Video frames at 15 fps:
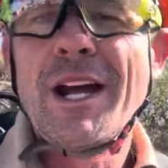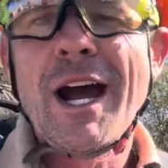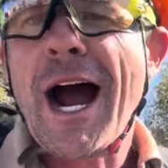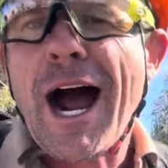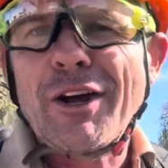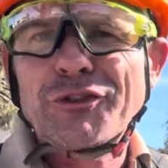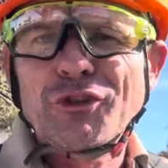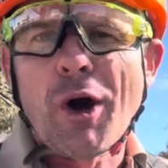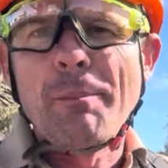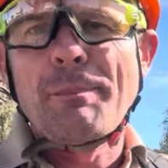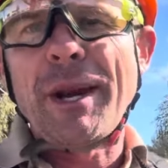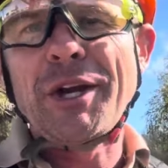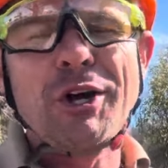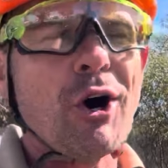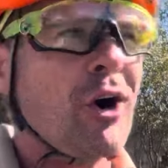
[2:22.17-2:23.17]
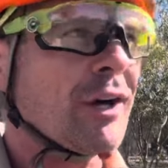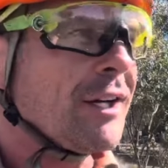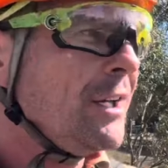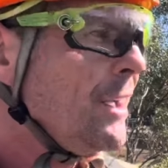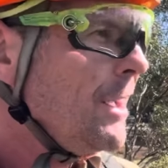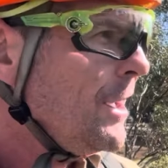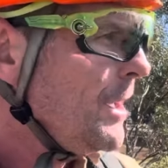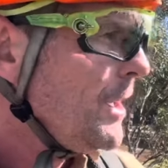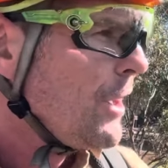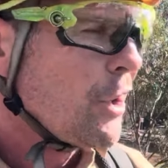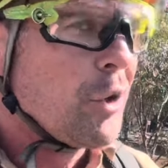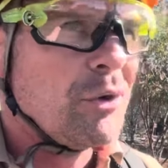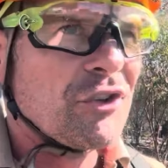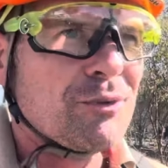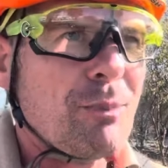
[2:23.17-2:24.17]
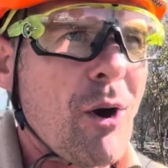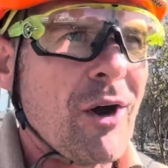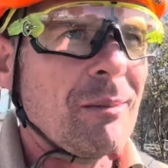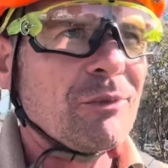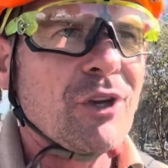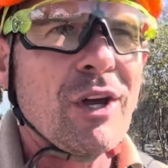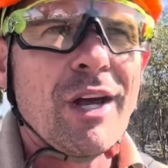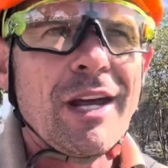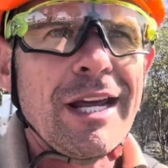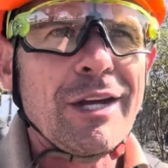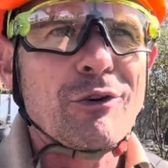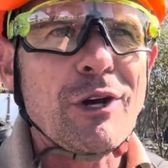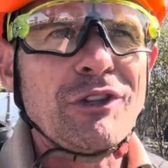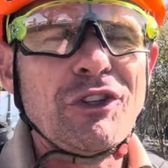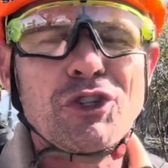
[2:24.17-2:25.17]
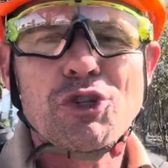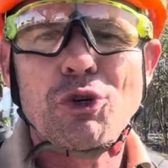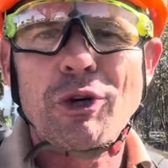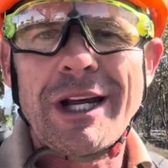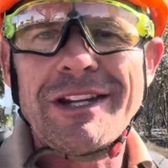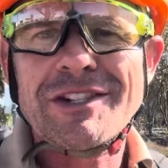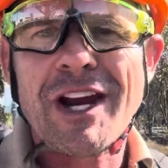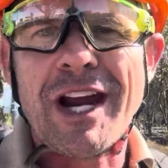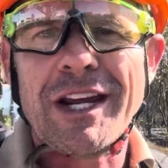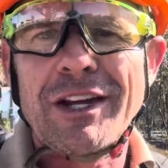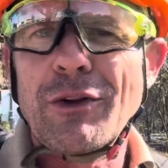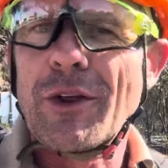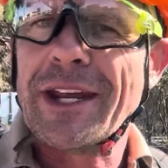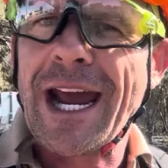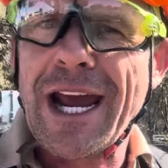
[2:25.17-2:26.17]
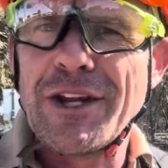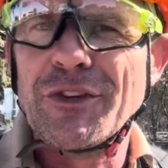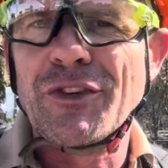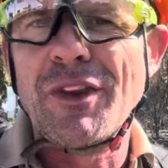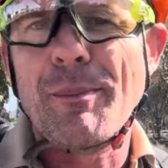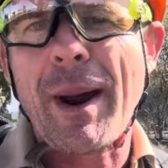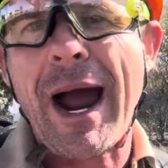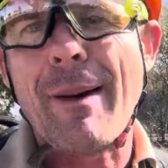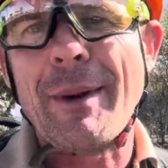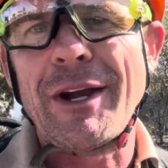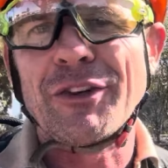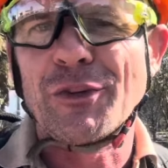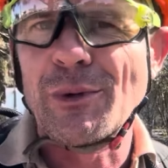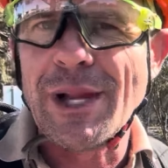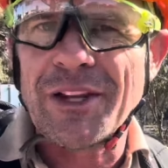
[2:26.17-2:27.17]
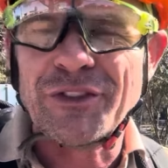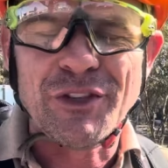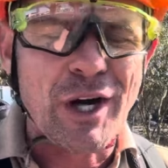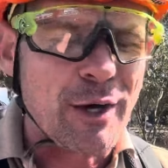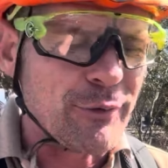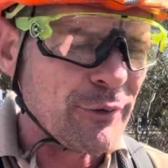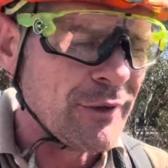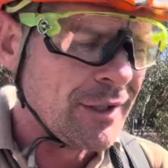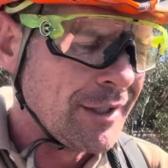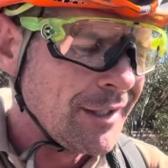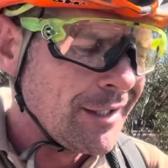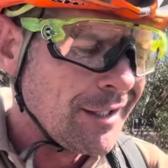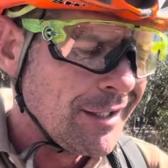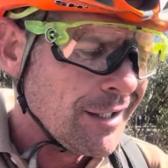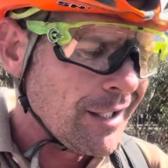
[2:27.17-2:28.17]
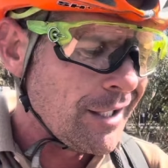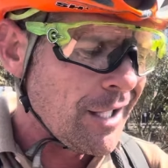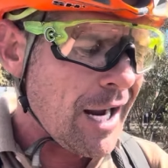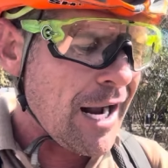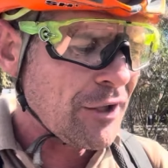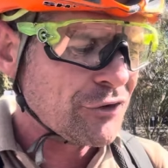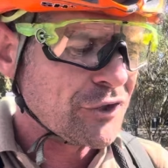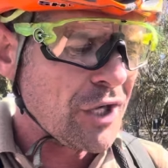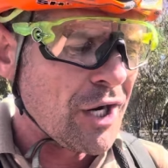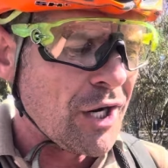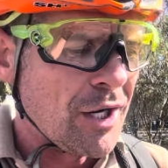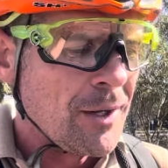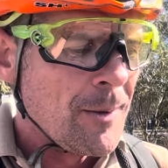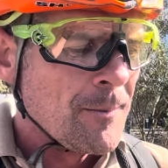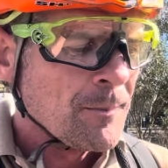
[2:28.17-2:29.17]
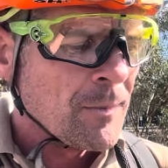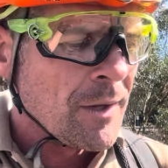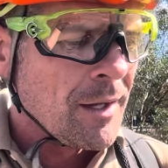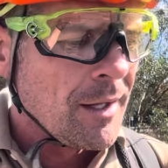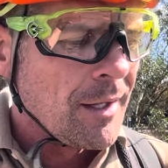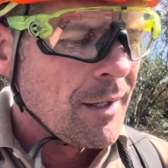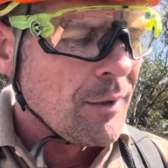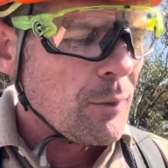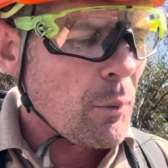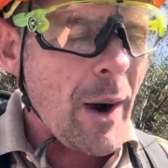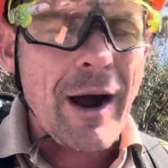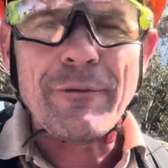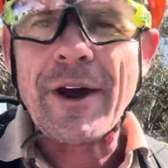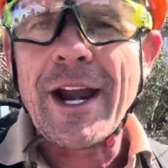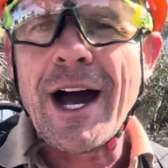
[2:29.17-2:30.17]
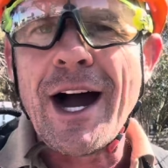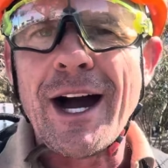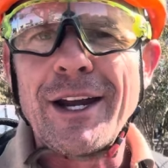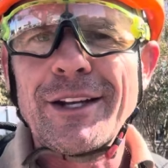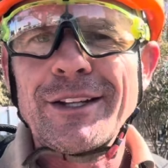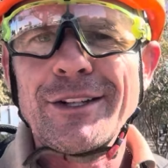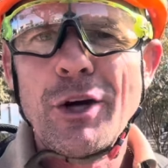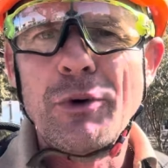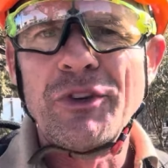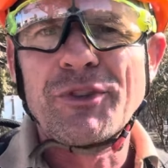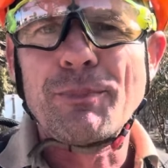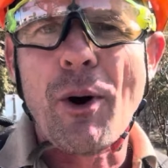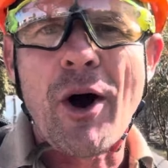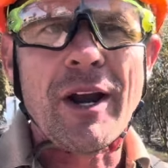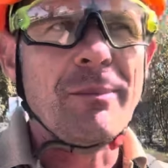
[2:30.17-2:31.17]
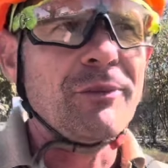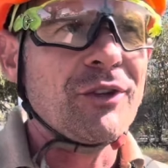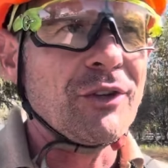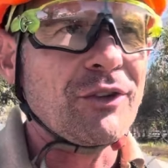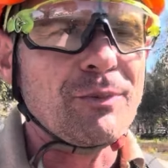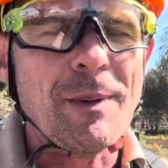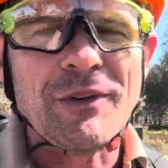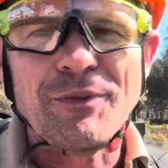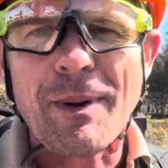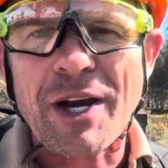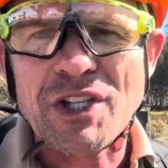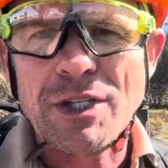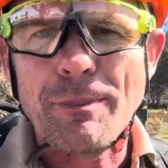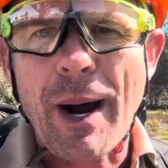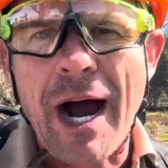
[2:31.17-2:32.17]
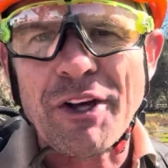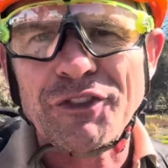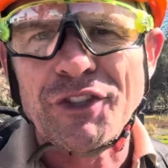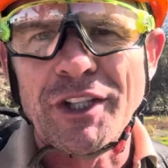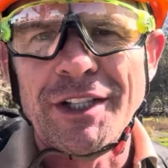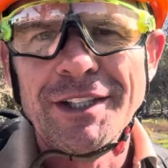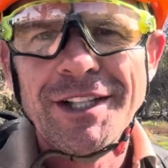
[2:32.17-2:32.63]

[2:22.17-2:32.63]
Ask Tom Pidcock, who inspired him to increase his sugar intake and the cadence and the power meters and all that stuff. And ask uh, Wout Van Aert, who inspired him to be smashing pasta,